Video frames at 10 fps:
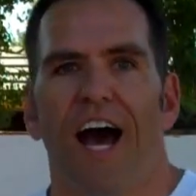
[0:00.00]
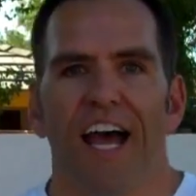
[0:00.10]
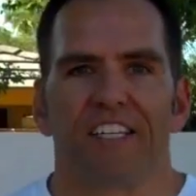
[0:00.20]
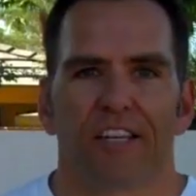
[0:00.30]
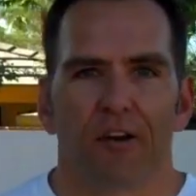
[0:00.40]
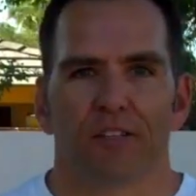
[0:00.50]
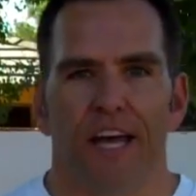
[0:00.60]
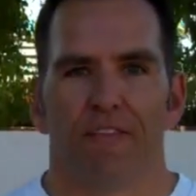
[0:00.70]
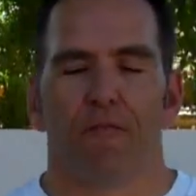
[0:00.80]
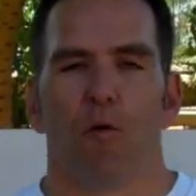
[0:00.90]
Hi, it's Coach
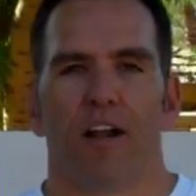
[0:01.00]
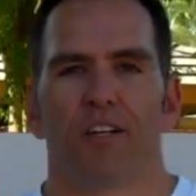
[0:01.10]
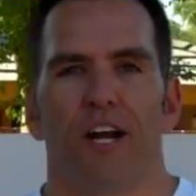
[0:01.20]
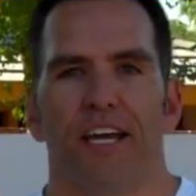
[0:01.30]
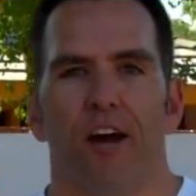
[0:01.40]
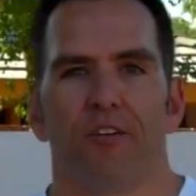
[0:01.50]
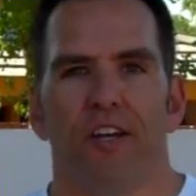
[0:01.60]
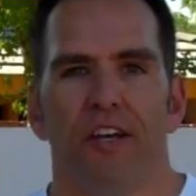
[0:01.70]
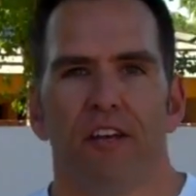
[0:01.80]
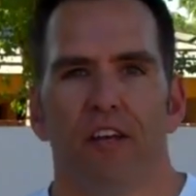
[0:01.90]
Seth from Wanna Try
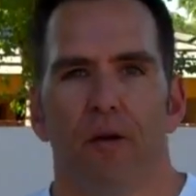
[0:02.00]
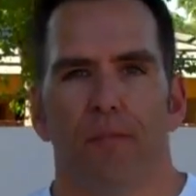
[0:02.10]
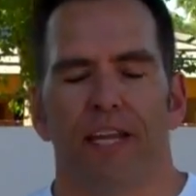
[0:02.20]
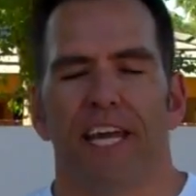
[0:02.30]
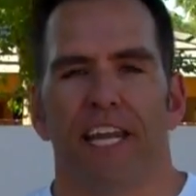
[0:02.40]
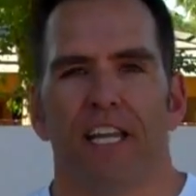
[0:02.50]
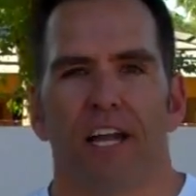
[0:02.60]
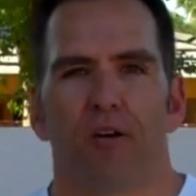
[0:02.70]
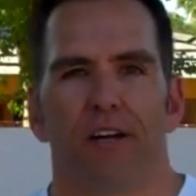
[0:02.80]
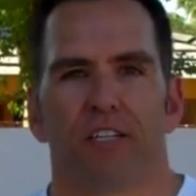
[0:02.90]
Coaching. Been getting a
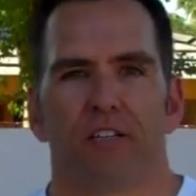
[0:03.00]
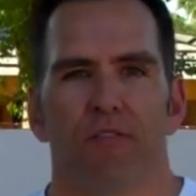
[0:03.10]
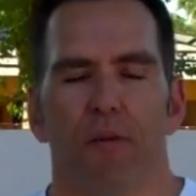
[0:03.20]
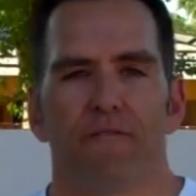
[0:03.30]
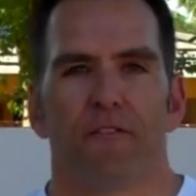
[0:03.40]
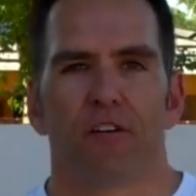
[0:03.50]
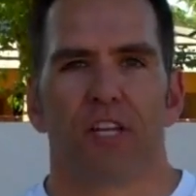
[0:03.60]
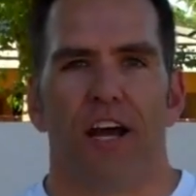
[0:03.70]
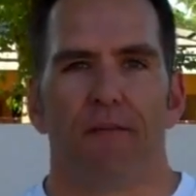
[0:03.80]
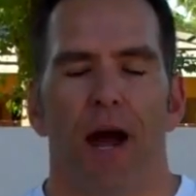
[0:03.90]
lot of questions from our
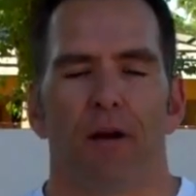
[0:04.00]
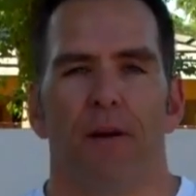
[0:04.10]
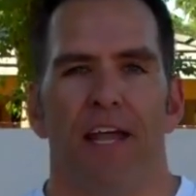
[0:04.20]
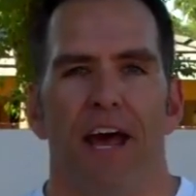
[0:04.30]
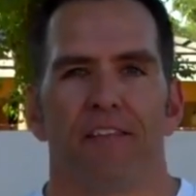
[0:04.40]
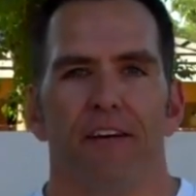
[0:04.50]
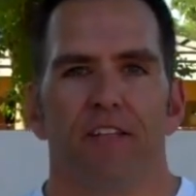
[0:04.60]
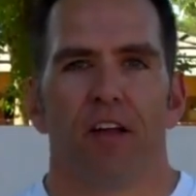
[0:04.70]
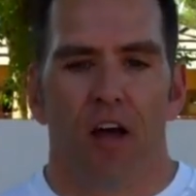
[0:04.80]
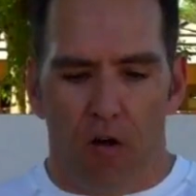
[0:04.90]
first-time Ironman
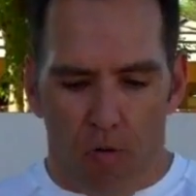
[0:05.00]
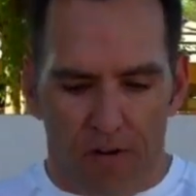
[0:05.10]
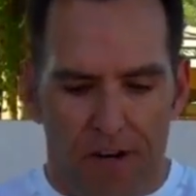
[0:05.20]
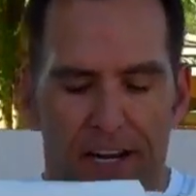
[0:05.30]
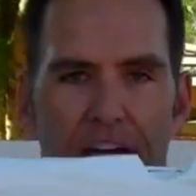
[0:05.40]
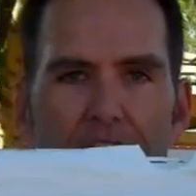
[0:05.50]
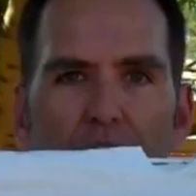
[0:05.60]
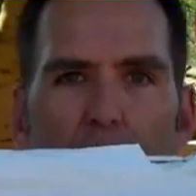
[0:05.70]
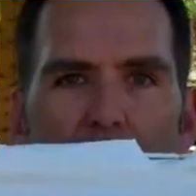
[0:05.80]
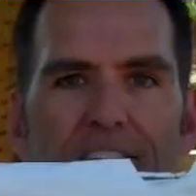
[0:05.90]
athletes wondering,
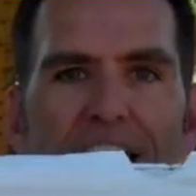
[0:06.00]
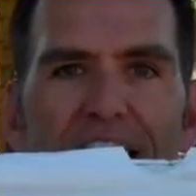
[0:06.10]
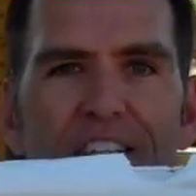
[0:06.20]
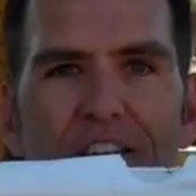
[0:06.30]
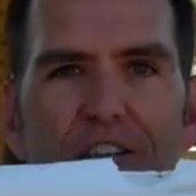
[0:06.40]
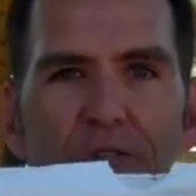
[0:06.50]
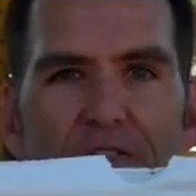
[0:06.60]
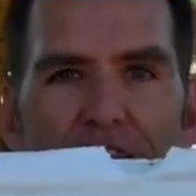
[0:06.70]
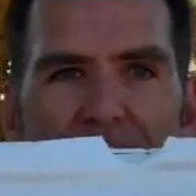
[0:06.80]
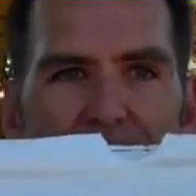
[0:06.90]
what the heck do you do
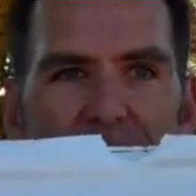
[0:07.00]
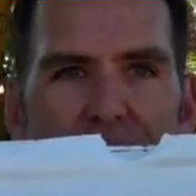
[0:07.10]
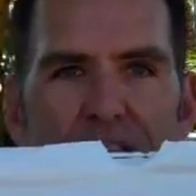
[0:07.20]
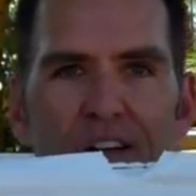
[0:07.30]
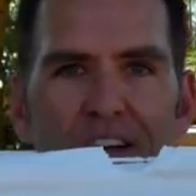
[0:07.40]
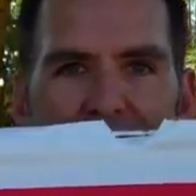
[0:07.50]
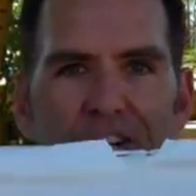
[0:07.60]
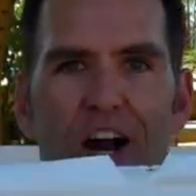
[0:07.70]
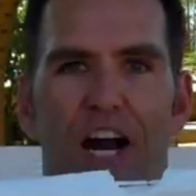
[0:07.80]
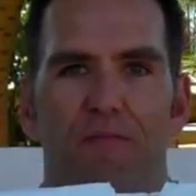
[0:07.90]
with these?
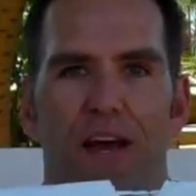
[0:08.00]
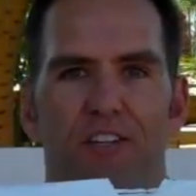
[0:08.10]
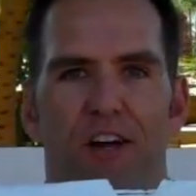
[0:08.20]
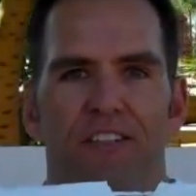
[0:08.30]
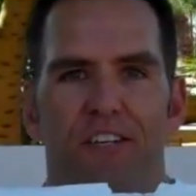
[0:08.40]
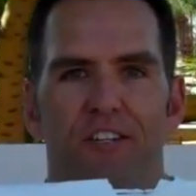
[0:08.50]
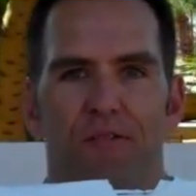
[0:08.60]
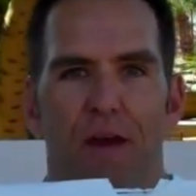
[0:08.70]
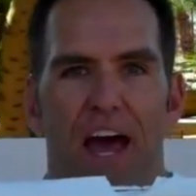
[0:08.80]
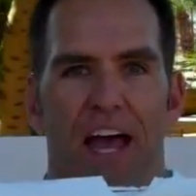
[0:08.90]
It's your Ironman
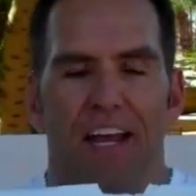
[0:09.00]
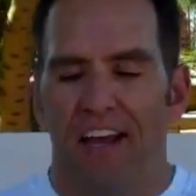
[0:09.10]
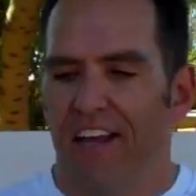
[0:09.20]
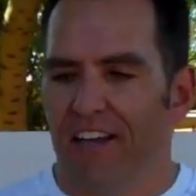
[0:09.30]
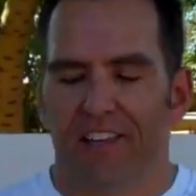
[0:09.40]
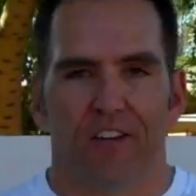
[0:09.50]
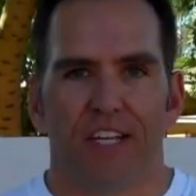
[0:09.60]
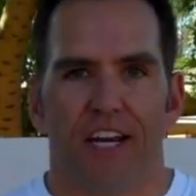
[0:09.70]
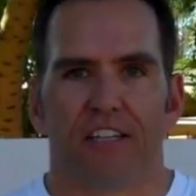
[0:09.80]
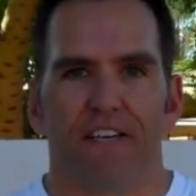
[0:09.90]
transition bag.
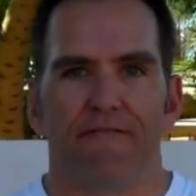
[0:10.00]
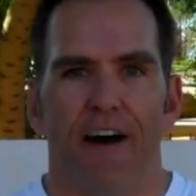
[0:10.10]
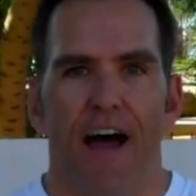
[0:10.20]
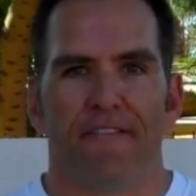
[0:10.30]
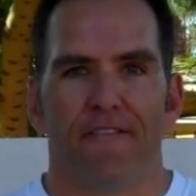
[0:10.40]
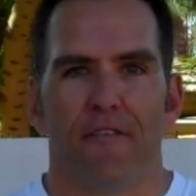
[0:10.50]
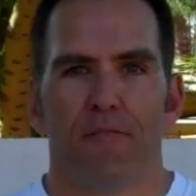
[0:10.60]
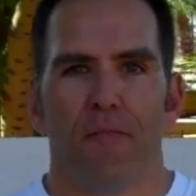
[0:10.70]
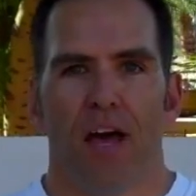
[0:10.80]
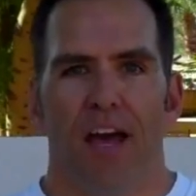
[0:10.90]
There's actually 5 of
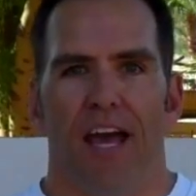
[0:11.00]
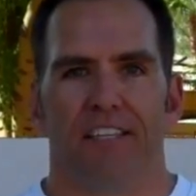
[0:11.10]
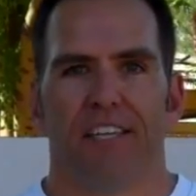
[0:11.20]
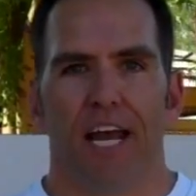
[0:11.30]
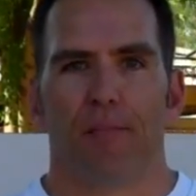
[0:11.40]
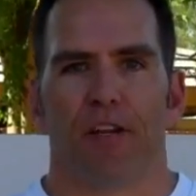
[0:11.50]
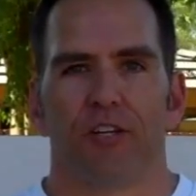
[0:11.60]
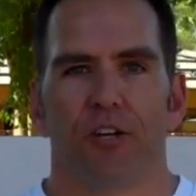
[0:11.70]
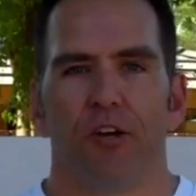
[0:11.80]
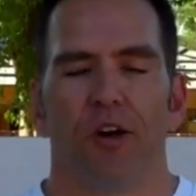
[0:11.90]
them, and today I'm going
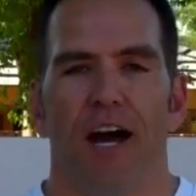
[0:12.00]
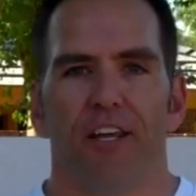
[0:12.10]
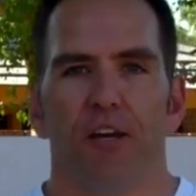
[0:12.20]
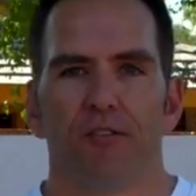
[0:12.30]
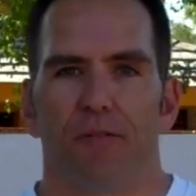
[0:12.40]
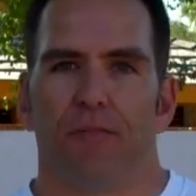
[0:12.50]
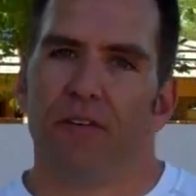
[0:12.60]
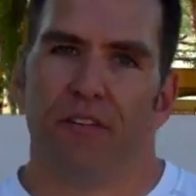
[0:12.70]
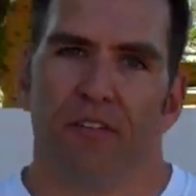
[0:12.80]
to show you how to use them.